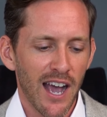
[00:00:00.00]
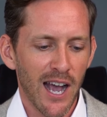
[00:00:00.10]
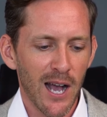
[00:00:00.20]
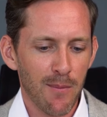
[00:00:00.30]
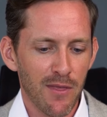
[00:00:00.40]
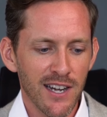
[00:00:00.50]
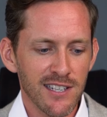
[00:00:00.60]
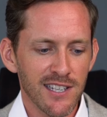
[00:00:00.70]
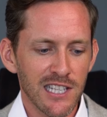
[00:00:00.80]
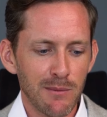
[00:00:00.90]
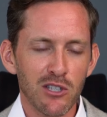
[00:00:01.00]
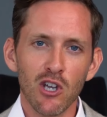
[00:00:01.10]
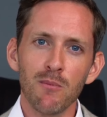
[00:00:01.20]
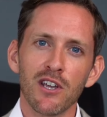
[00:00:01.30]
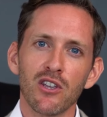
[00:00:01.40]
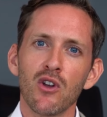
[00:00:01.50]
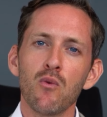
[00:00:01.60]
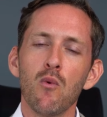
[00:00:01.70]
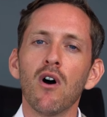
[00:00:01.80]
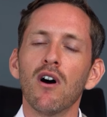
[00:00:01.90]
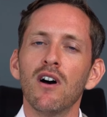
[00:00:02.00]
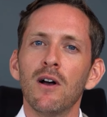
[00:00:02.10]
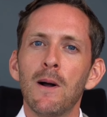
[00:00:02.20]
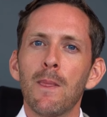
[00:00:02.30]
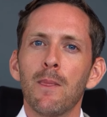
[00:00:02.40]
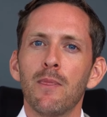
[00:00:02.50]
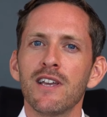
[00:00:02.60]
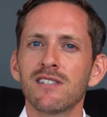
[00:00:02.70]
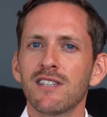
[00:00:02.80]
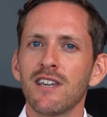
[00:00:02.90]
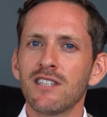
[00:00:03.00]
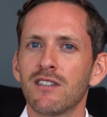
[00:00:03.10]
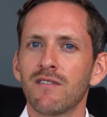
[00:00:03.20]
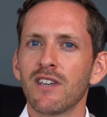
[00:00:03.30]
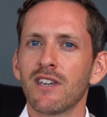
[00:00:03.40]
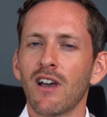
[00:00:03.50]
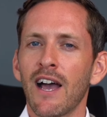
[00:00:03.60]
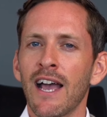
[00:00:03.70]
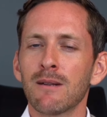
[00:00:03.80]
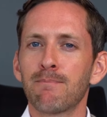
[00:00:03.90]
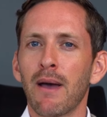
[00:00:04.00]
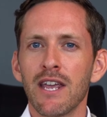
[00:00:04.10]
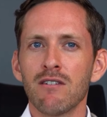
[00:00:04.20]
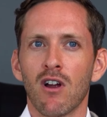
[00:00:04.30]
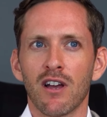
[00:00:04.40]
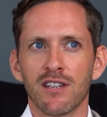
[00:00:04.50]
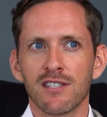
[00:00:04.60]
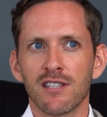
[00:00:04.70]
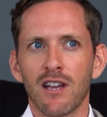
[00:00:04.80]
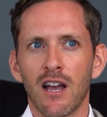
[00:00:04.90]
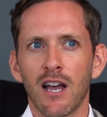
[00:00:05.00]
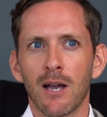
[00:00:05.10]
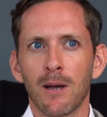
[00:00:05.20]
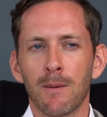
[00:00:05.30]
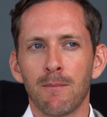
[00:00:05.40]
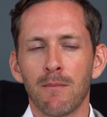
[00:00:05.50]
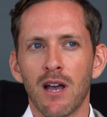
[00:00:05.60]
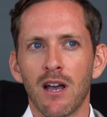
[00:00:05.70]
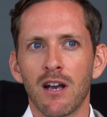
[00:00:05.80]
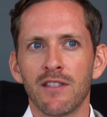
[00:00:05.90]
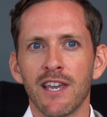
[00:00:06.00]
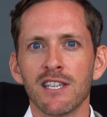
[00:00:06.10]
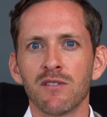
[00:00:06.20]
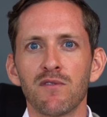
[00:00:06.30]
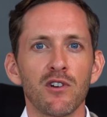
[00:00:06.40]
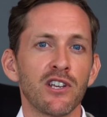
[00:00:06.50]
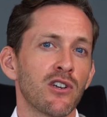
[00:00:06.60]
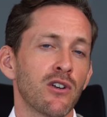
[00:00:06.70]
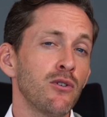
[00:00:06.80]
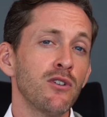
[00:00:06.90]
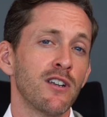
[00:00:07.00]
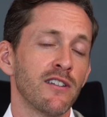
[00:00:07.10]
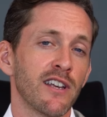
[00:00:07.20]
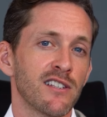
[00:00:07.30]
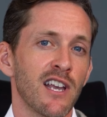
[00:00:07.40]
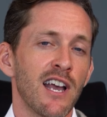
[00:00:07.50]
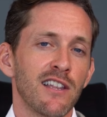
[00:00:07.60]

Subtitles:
Then he said to me, Dominic, you know what? This CETV, I had a pay rise that isn't fully included in this.